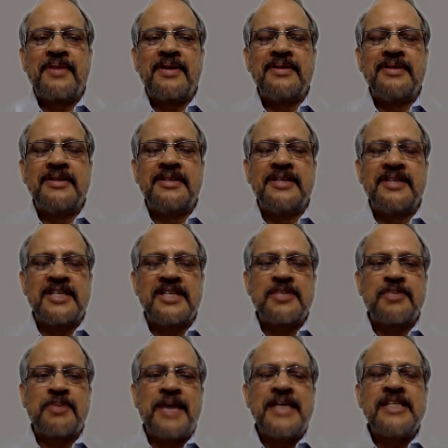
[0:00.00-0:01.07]
the
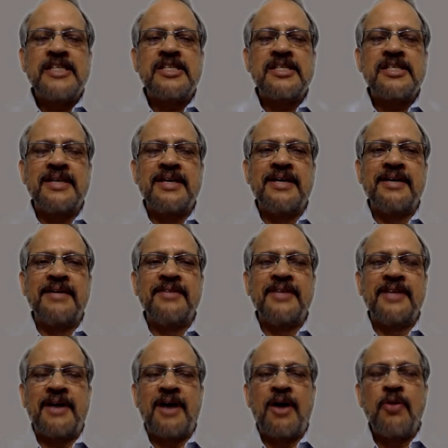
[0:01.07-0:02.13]
spice,
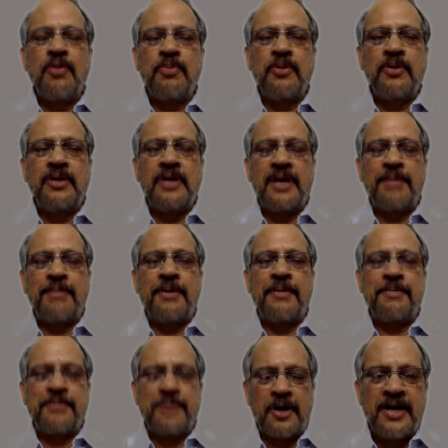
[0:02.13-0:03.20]
the output
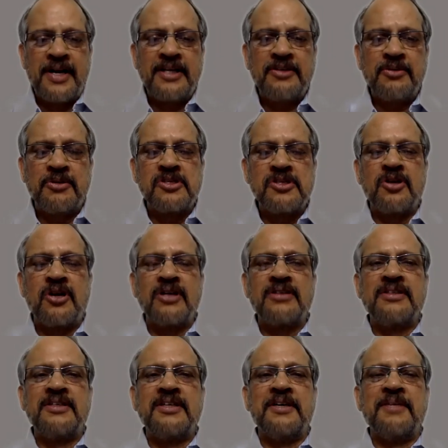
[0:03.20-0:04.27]
product was not
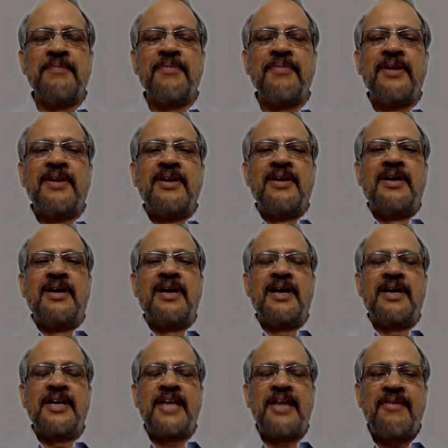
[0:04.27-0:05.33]

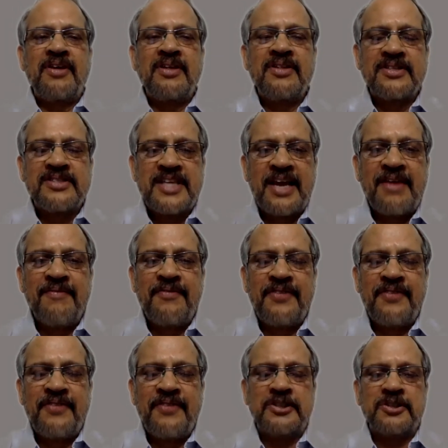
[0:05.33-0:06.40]
giving the same
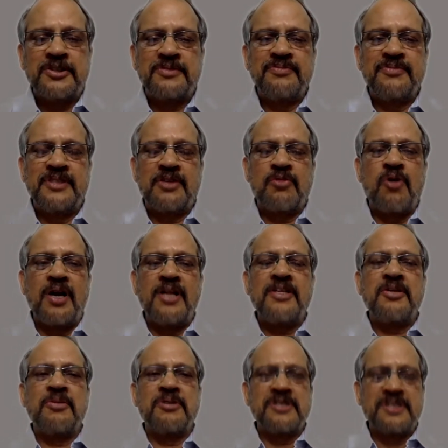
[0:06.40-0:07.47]
features. The
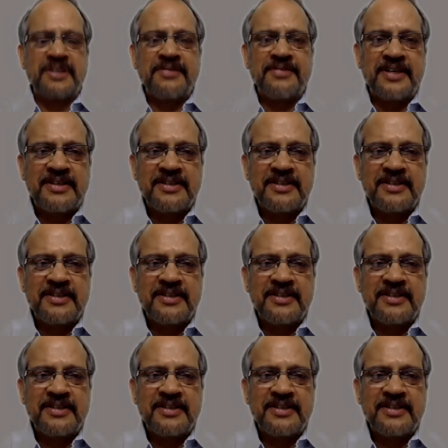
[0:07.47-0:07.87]
quality was different.